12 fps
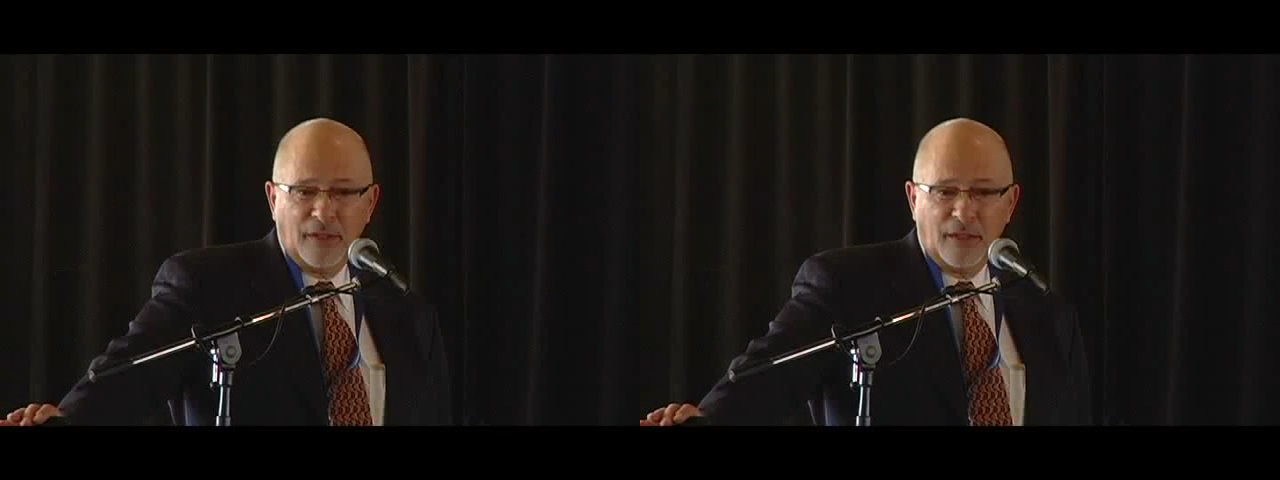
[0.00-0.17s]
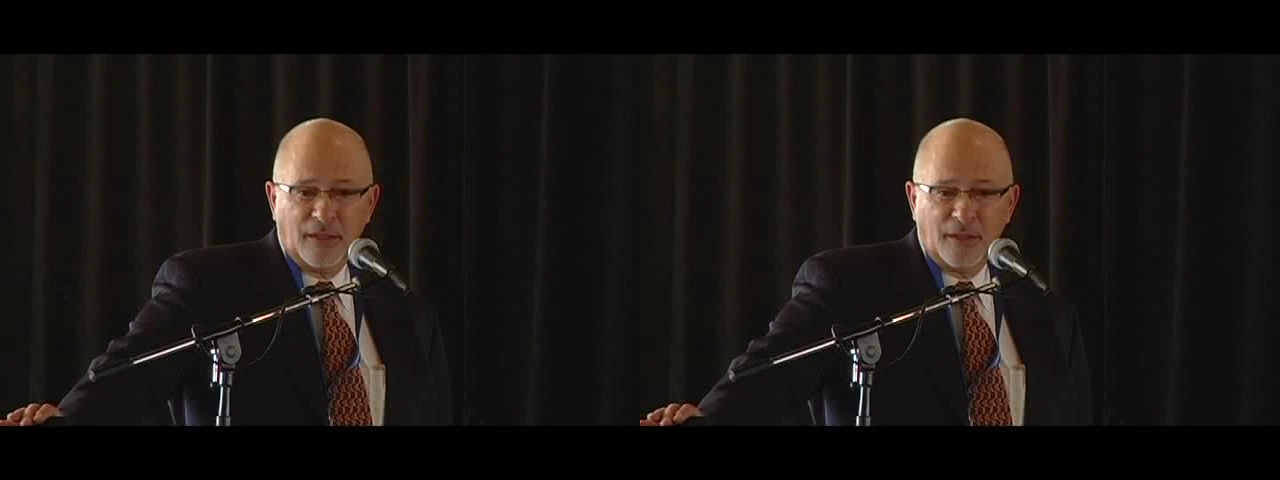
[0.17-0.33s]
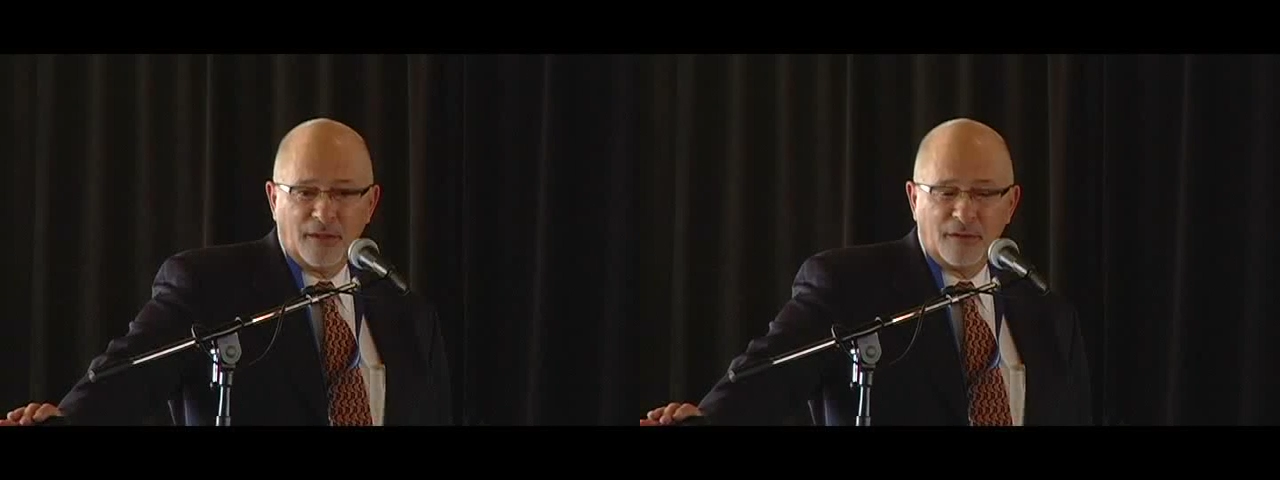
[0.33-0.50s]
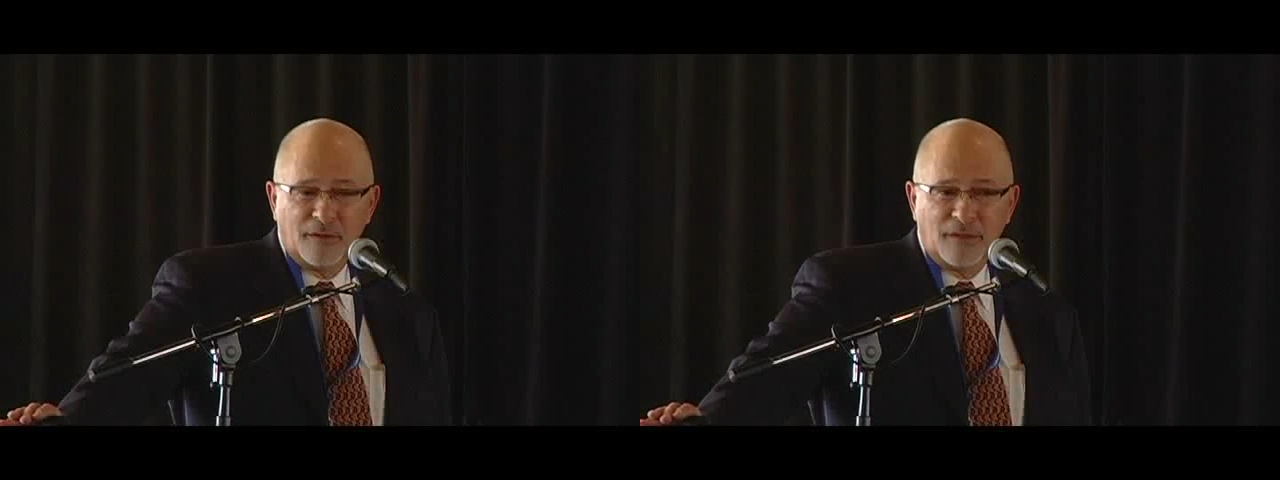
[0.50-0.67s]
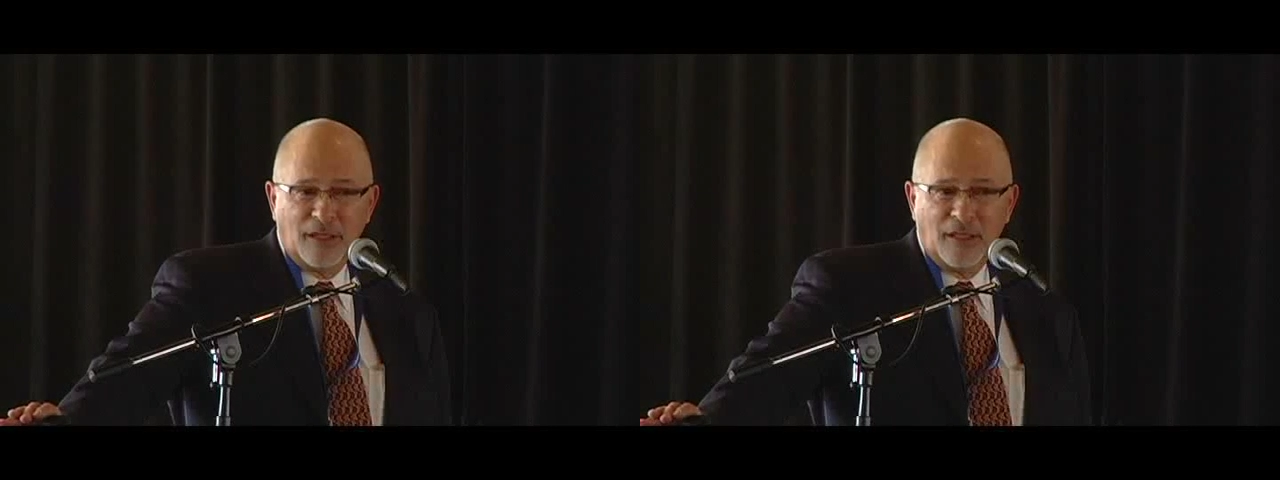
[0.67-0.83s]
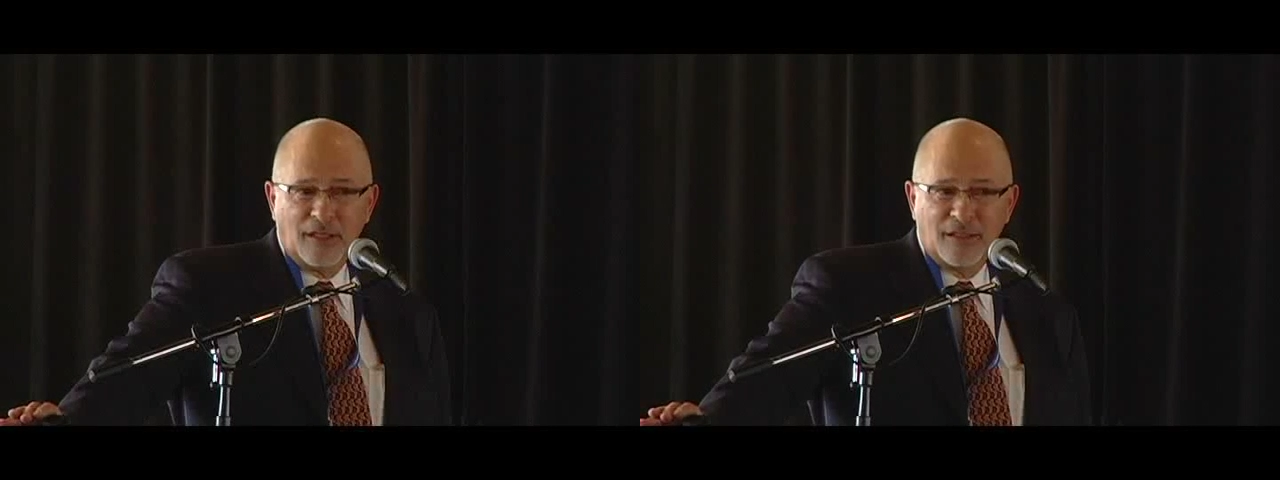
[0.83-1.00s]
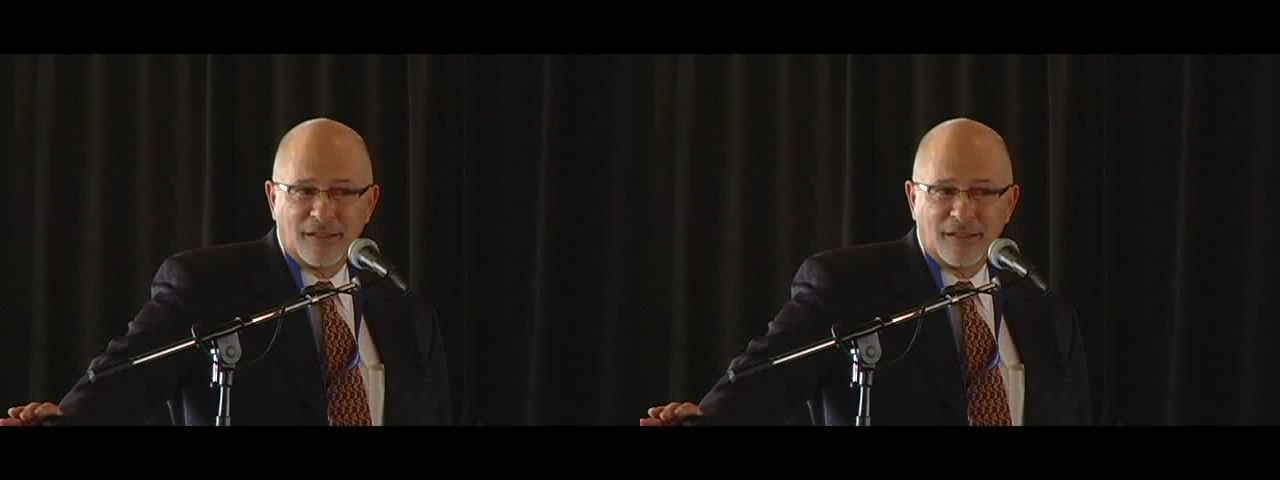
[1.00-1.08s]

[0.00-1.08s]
and take